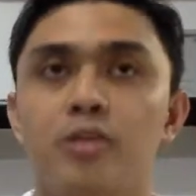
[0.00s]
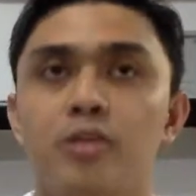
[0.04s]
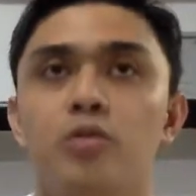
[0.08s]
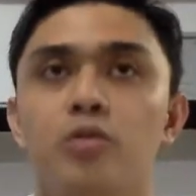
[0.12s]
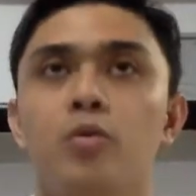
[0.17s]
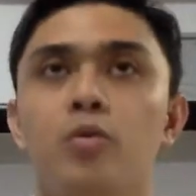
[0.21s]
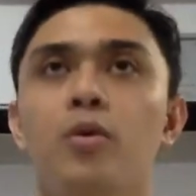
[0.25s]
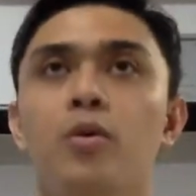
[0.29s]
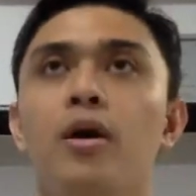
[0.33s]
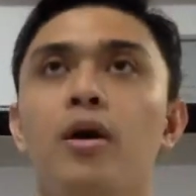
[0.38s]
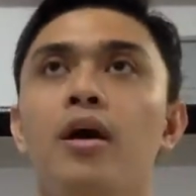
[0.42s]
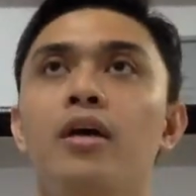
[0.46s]

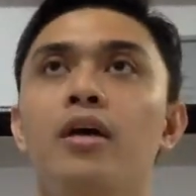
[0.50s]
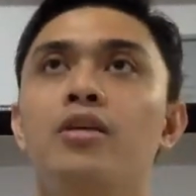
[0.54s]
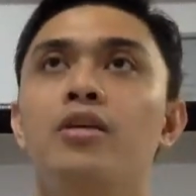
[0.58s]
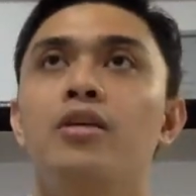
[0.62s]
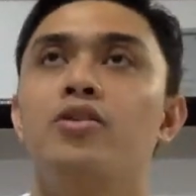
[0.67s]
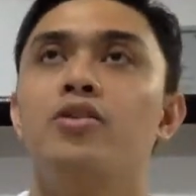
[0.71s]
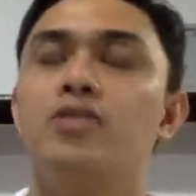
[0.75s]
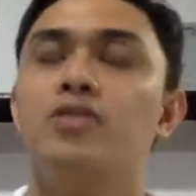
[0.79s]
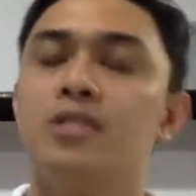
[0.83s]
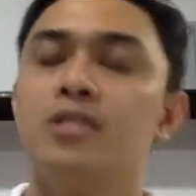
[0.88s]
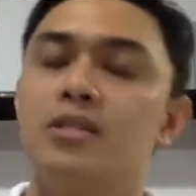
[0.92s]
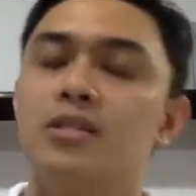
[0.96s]
So you
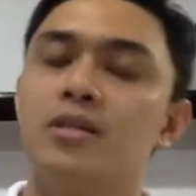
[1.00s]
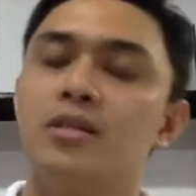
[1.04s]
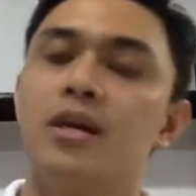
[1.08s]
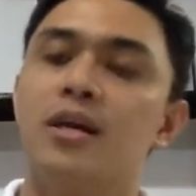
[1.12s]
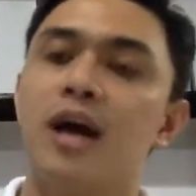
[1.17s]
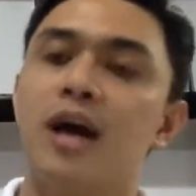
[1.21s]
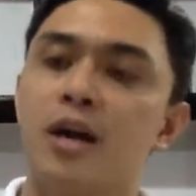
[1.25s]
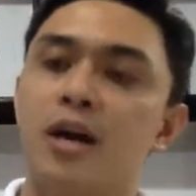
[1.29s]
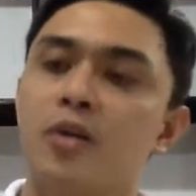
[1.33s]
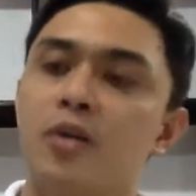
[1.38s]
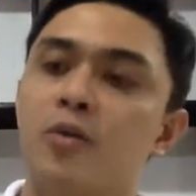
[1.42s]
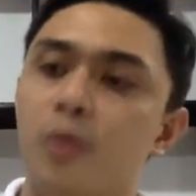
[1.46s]
just
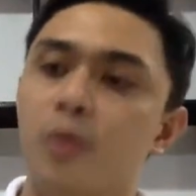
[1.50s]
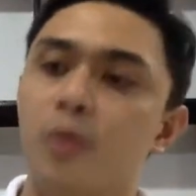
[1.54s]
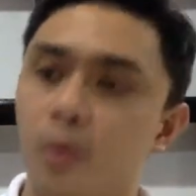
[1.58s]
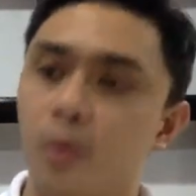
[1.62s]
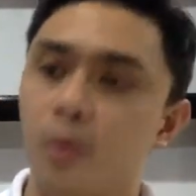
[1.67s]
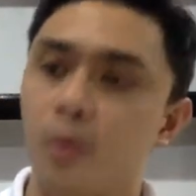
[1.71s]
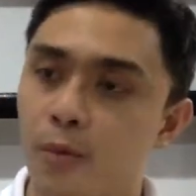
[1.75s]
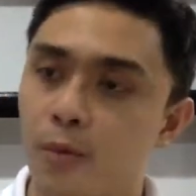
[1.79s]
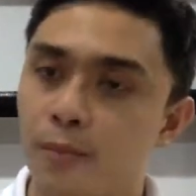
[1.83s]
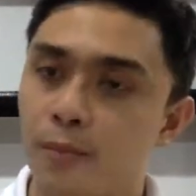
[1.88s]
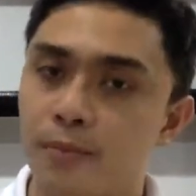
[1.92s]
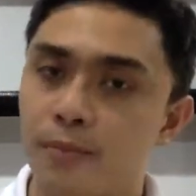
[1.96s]
gotta
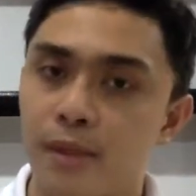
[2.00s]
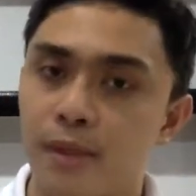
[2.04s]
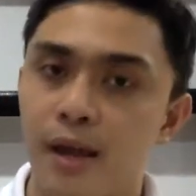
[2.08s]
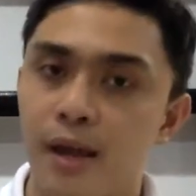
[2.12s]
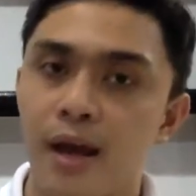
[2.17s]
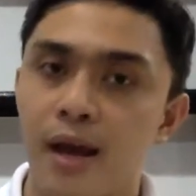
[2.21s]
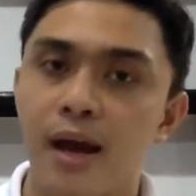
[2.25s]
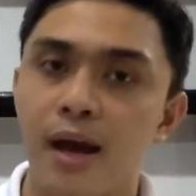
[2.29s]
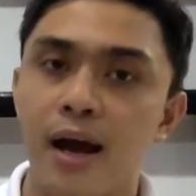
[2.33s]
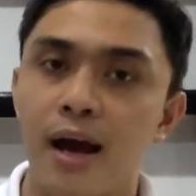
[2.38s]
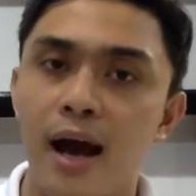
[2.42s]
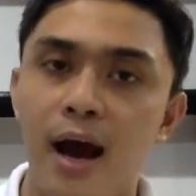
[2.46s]
know
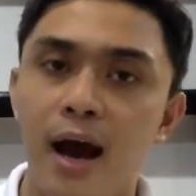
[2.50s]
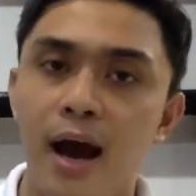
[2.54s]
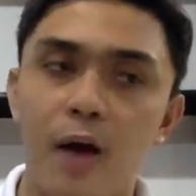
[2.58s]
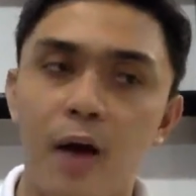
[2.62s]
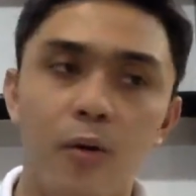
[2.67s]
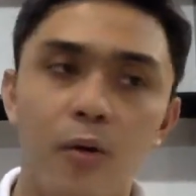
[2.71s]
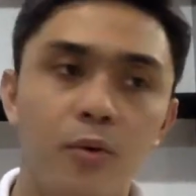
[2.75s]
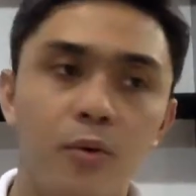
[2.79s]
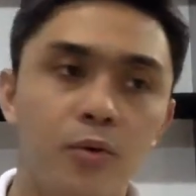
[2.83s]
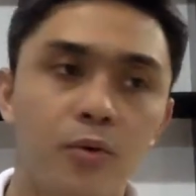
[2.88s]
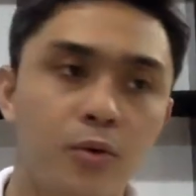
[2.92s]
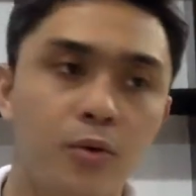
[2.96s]

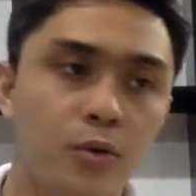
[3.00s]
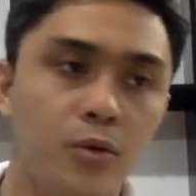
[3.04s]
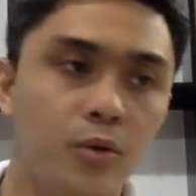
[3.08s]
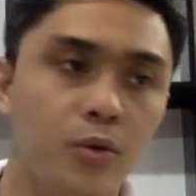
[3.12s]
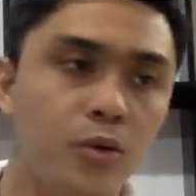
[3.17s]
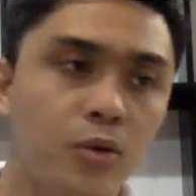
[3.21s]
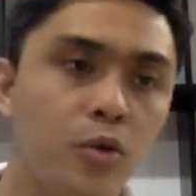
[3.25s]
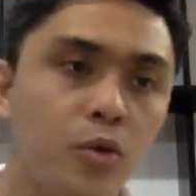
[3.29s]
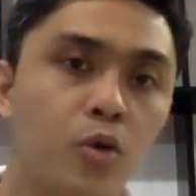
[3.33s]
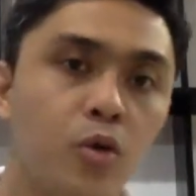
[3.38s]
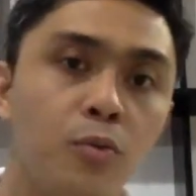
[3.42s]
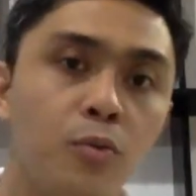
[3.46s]
how
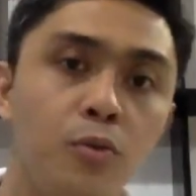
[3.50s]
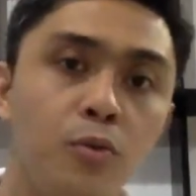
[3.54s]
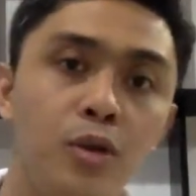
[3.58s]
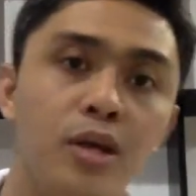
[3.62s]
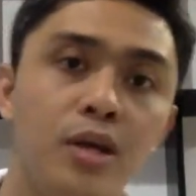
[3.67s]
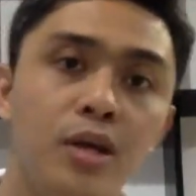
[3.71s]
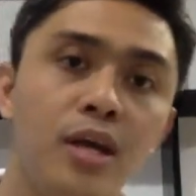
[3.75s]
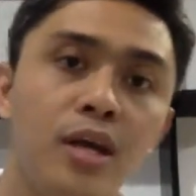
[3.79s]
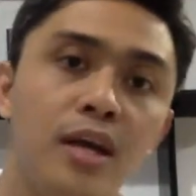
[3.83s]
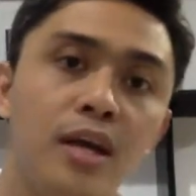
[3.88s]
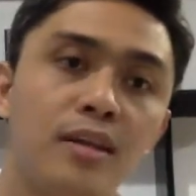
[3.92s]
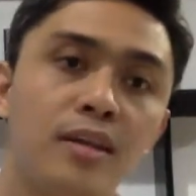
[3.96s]
you
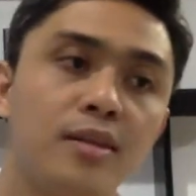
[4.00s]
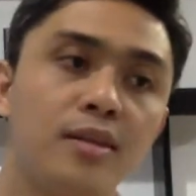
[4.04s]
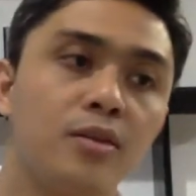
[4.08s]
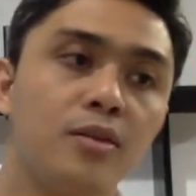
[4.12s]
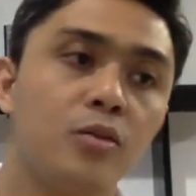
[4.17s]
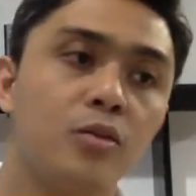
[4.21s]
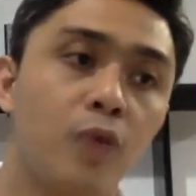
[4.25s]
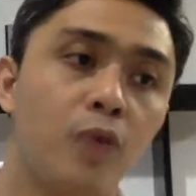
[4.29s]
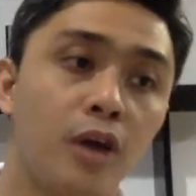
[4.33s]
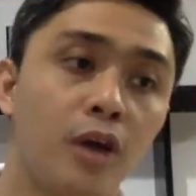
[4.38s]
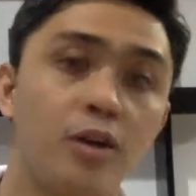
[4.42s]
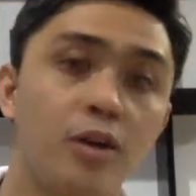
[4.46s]
communicate
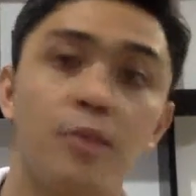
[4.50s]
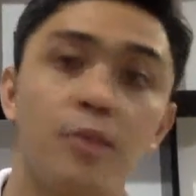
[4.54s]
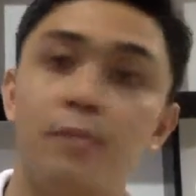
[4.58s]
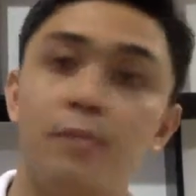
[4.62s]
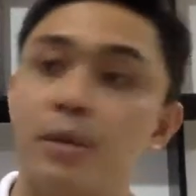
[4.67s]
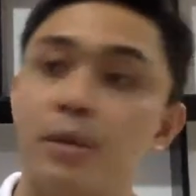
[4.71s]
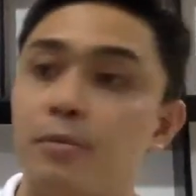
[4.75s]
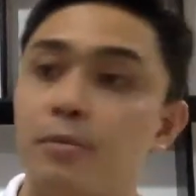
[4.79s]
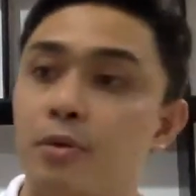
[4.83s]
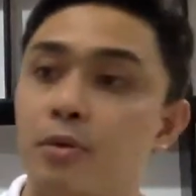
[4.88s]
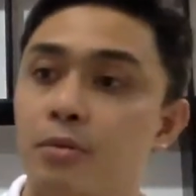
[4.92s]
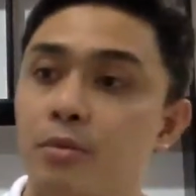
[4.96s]
to other
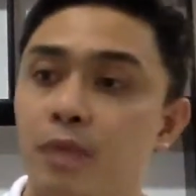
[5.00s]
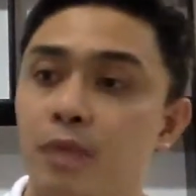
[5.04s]
people.